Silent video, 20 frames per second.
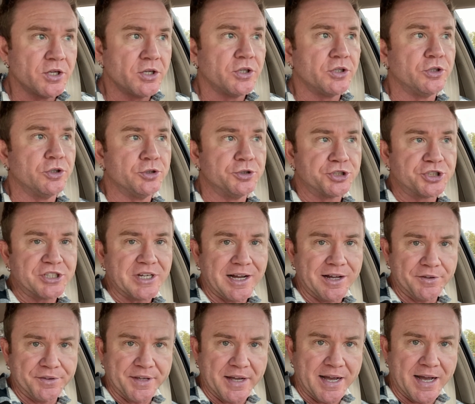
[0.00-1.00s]
you
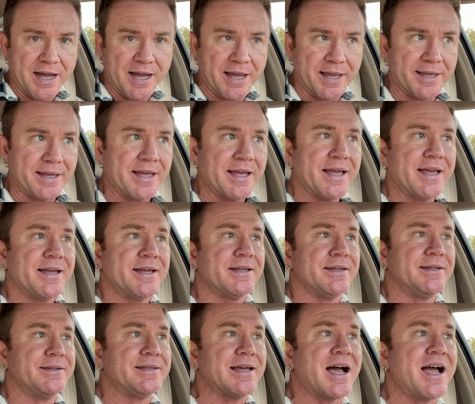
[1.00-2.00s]
shall die.
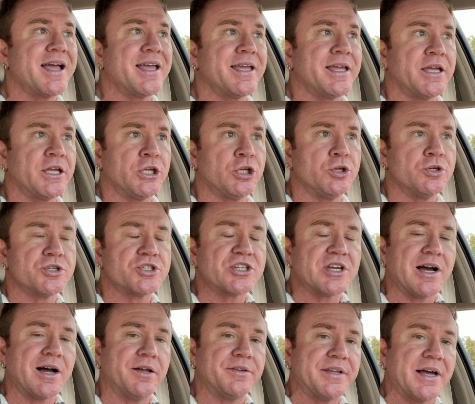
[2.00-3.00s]
Dying you
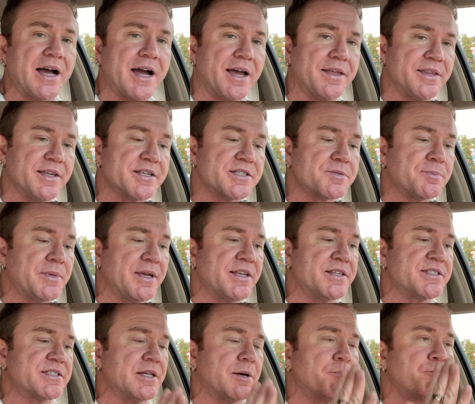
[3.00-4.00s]
shall die. This
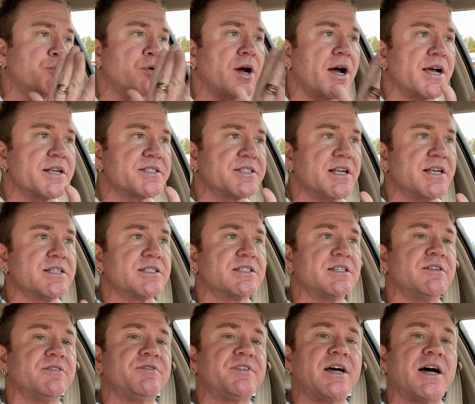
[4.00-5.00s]
means the process
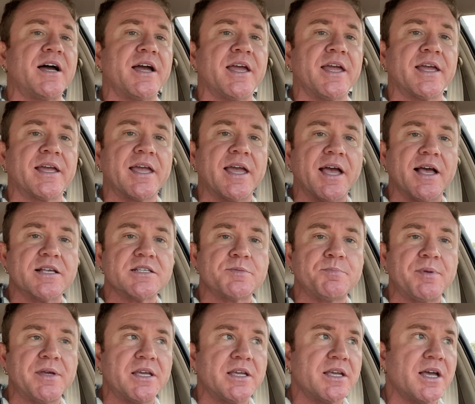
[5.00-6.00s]
of dying has
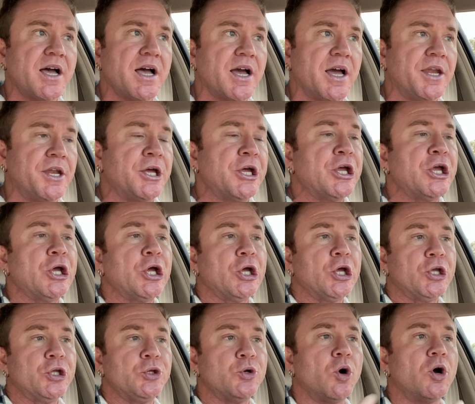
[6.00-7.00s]
begun.
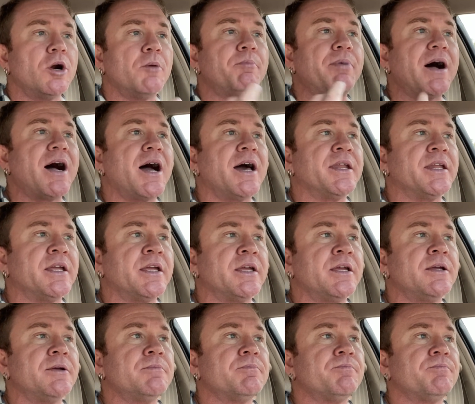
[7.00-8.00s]
Your
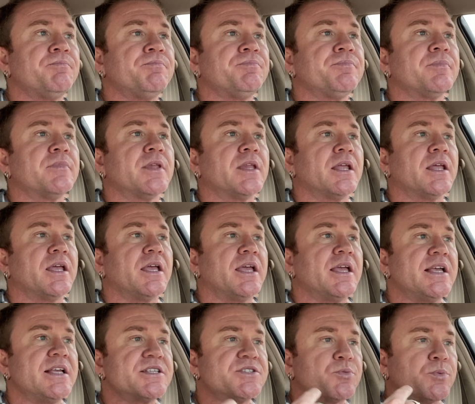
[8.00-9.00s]
body
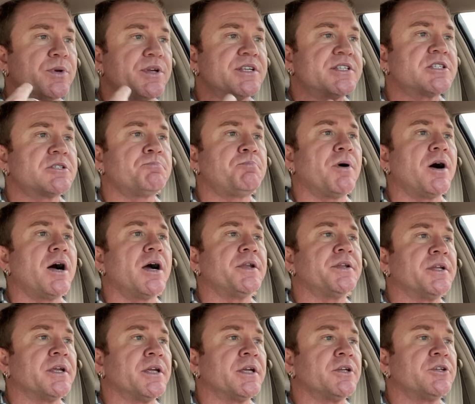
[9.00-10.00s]
is
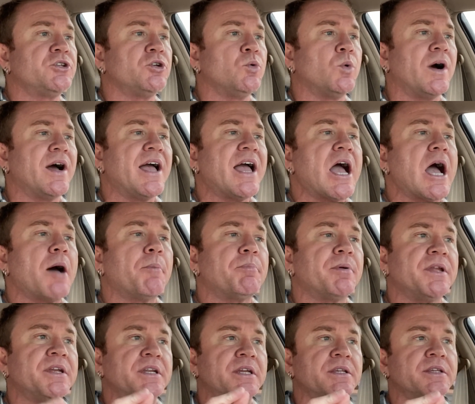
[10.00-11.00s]
responding to what
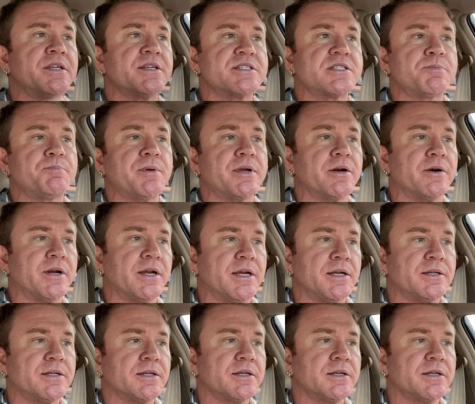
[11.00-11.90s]
happened in the spirit.